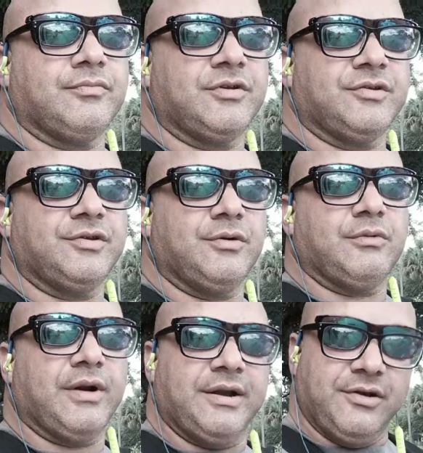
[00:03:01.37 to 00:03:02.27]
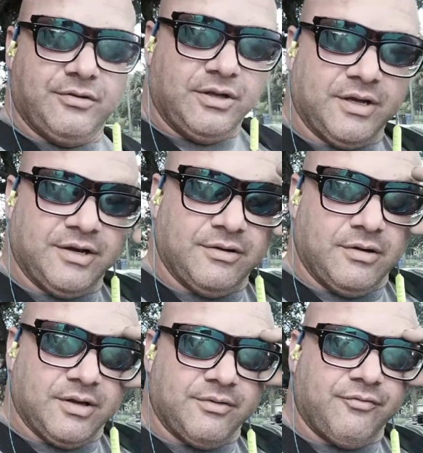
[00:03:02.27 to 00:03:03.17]
just doing what I do, looking
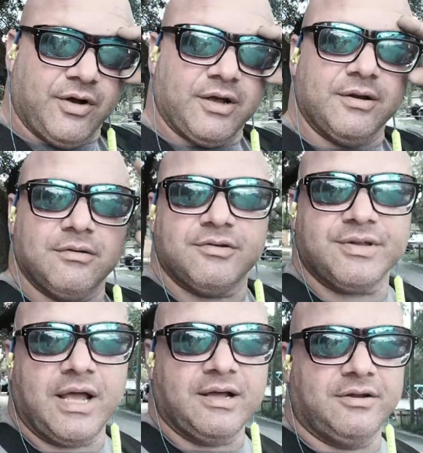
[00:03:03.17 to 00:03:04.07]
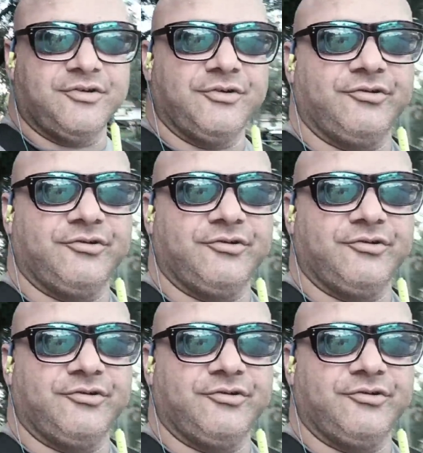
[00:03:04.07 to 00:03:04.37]
looking fucking stylish and